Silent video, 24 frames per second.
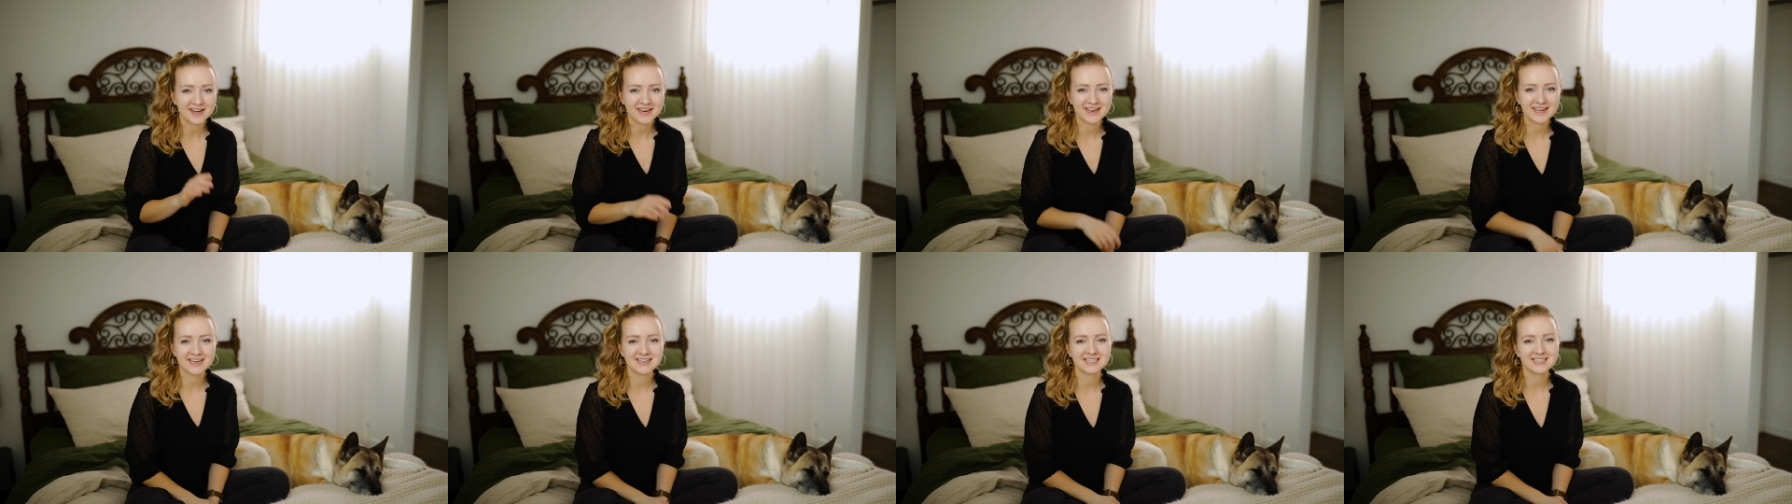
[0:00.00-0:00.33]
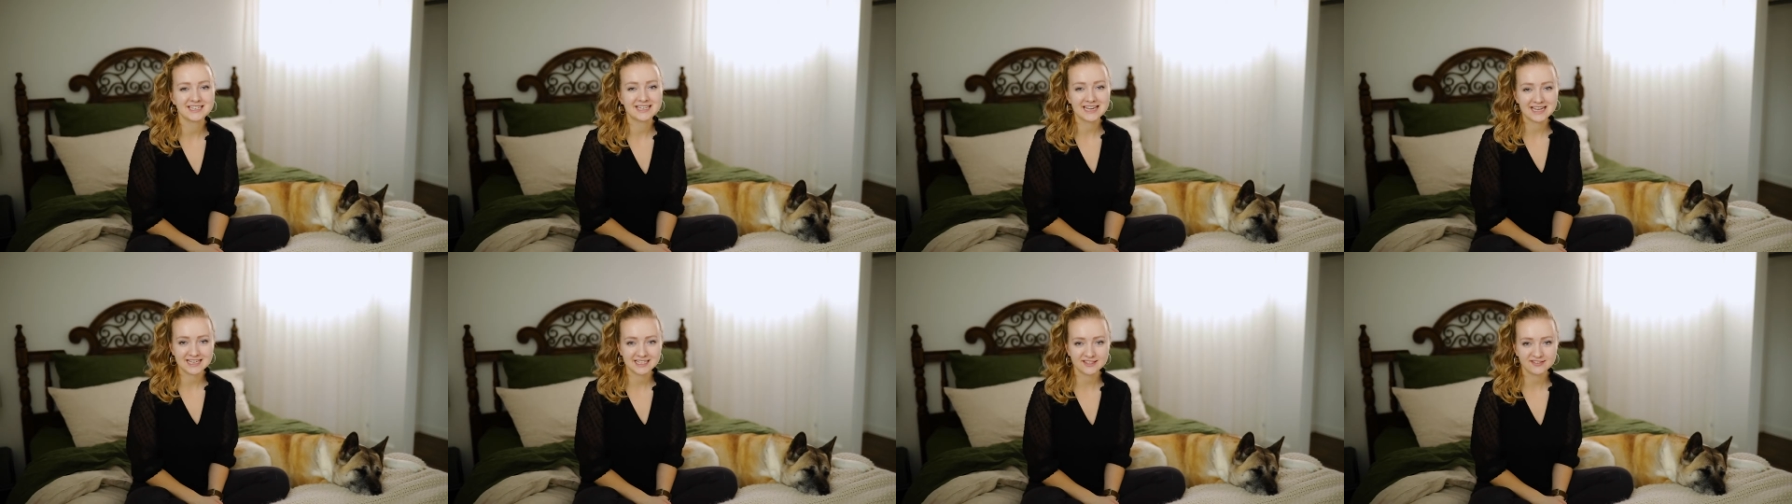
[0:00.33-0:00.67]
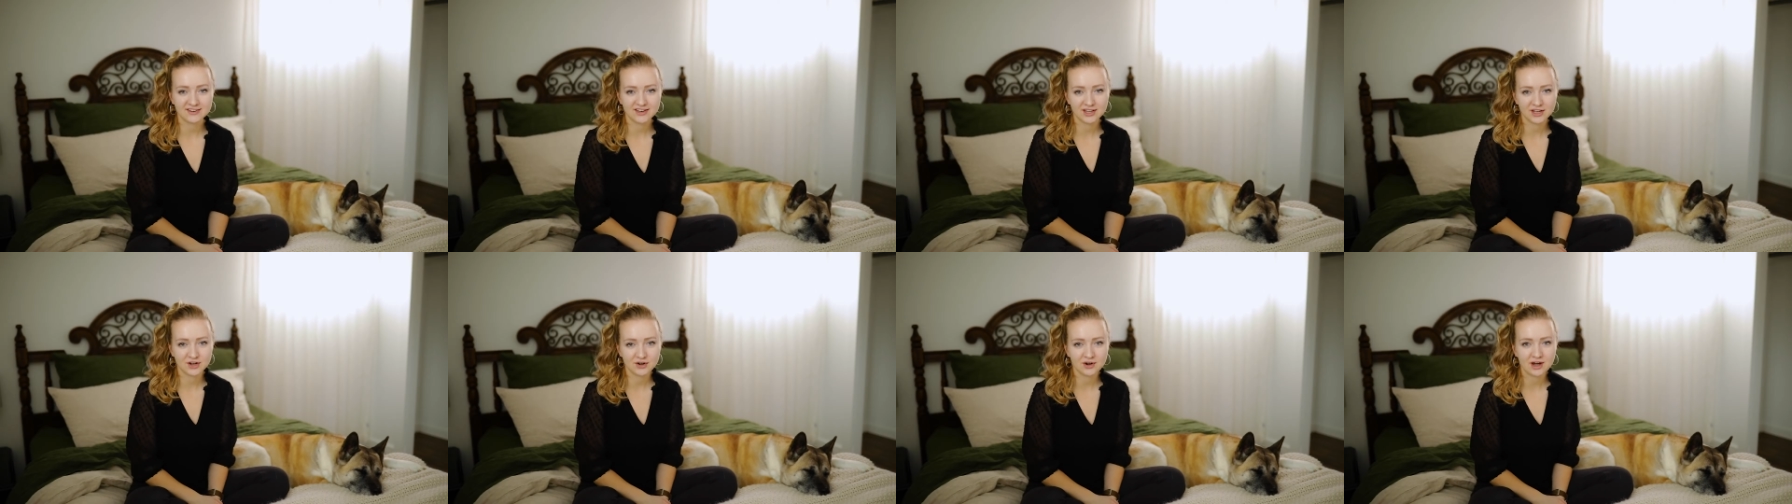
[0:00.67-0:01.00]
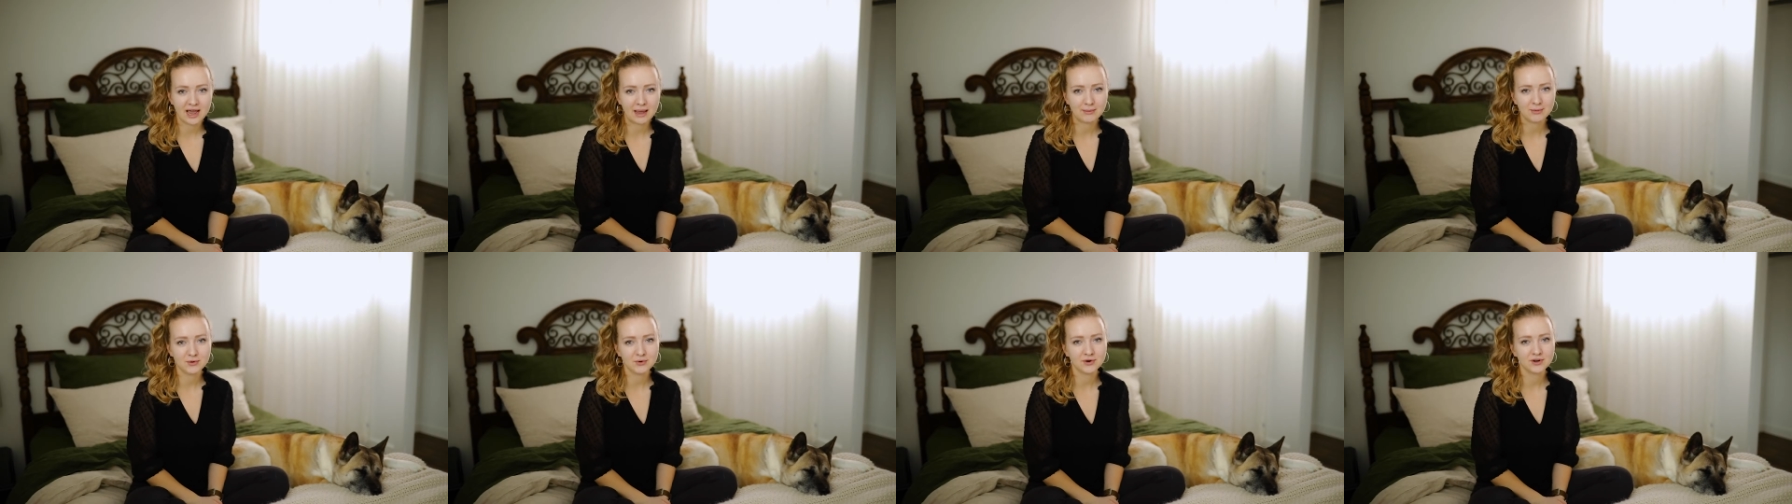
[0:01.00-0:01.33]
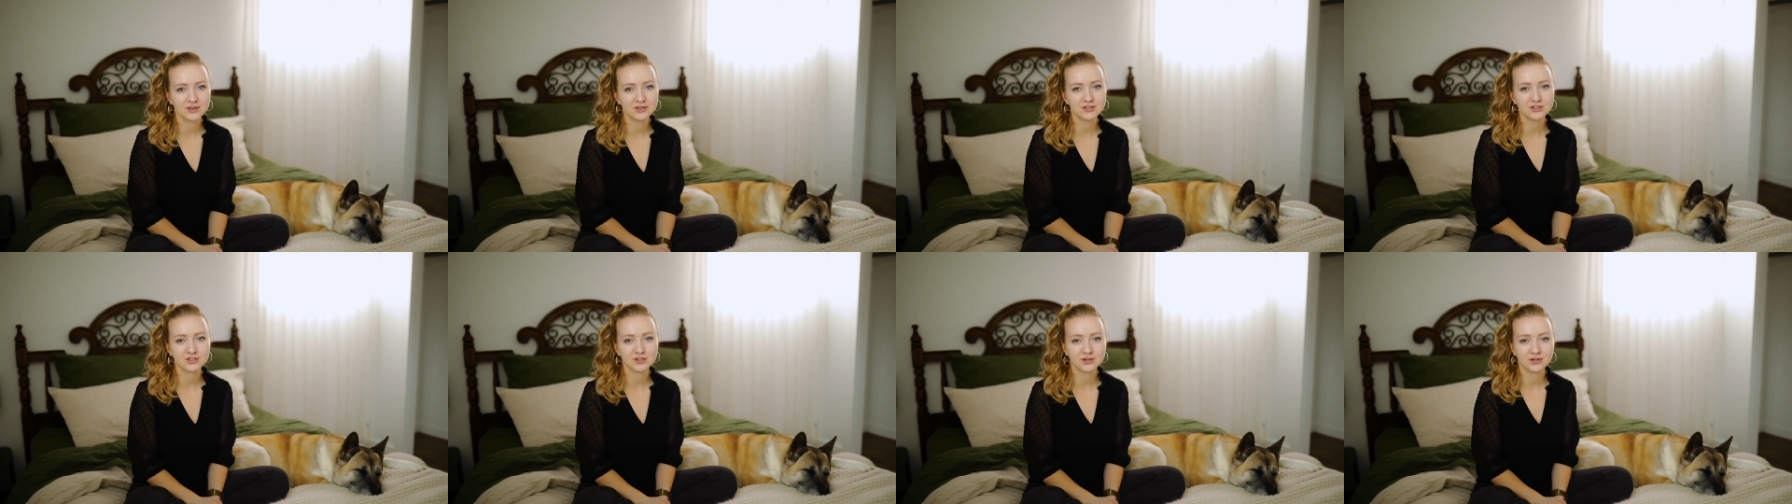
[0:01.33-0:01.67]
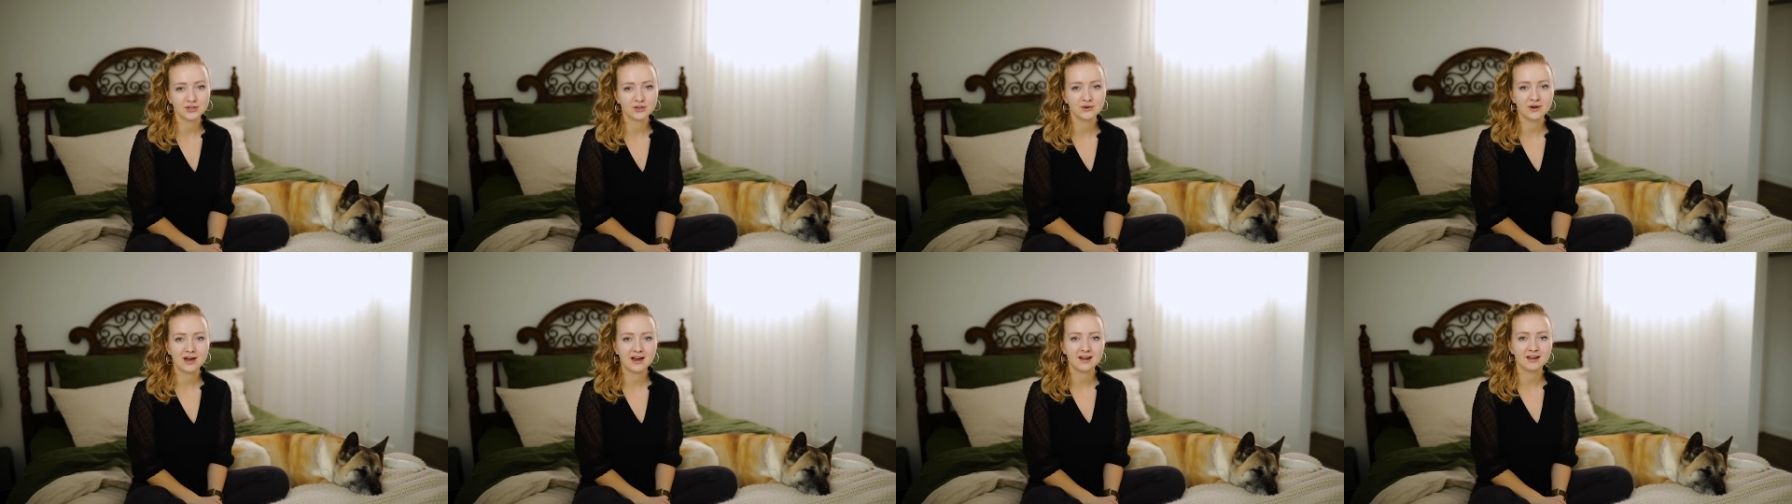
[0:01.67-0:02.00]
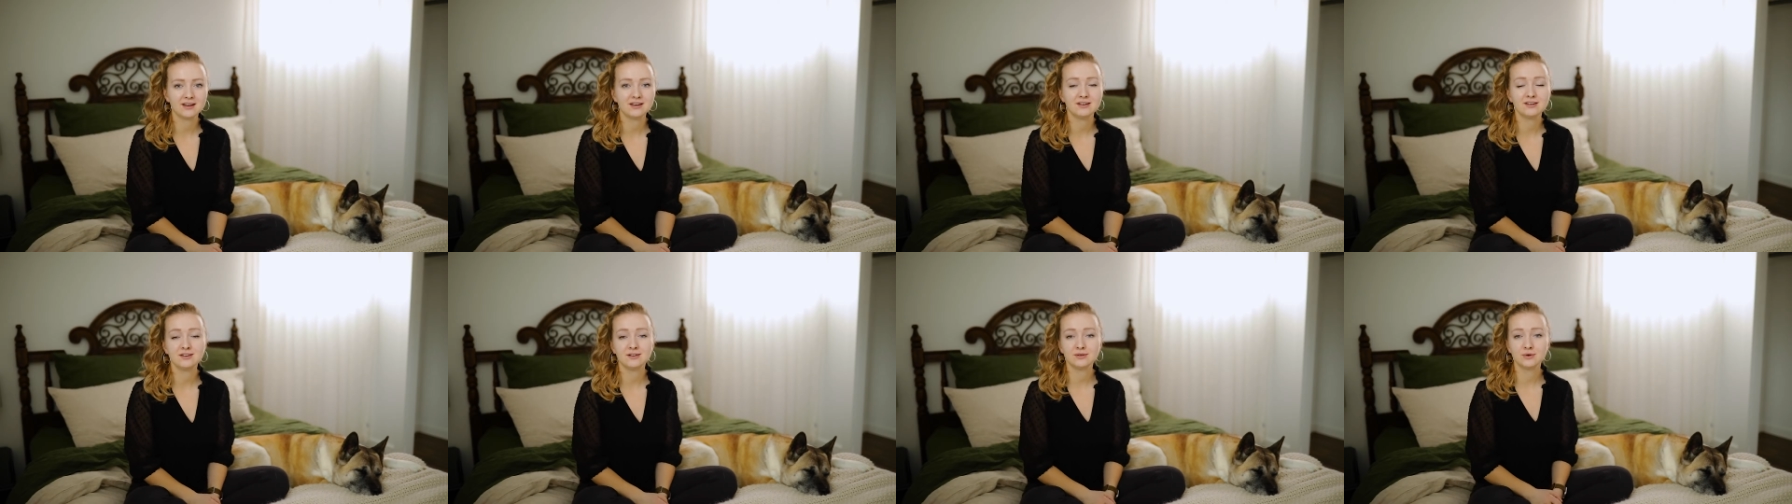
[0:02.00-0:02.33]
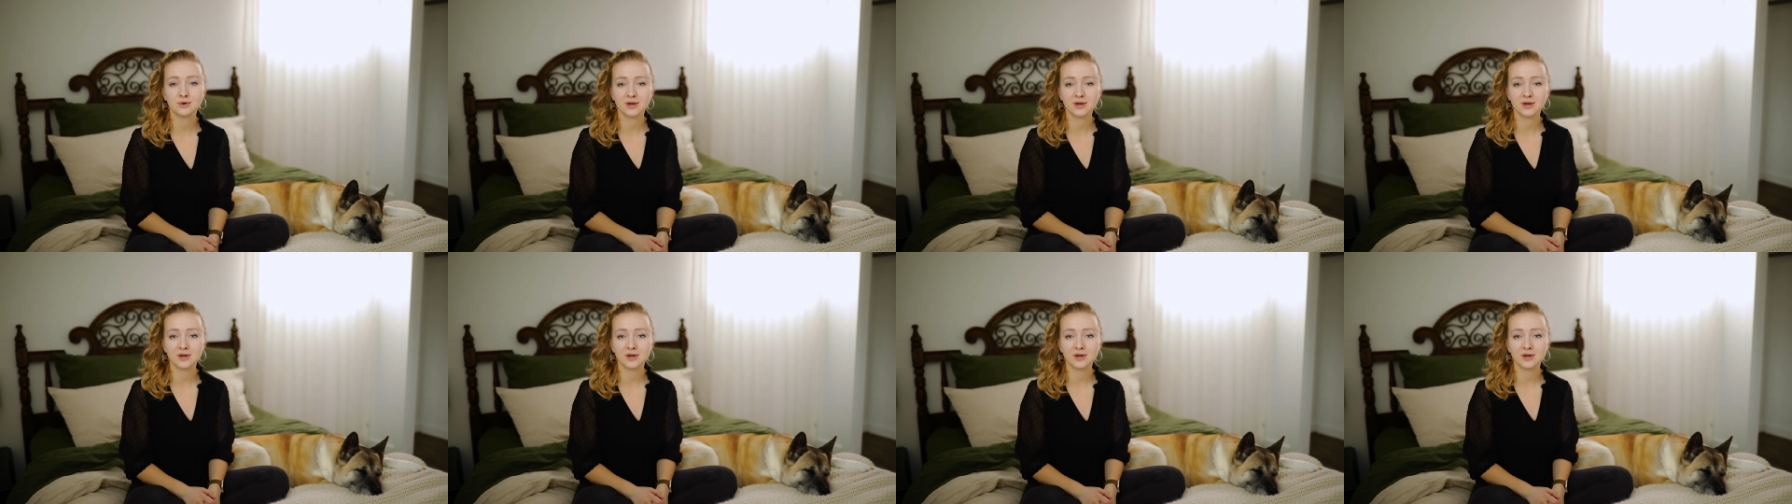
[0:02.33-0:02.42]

In today's video, I'm going to show you how to do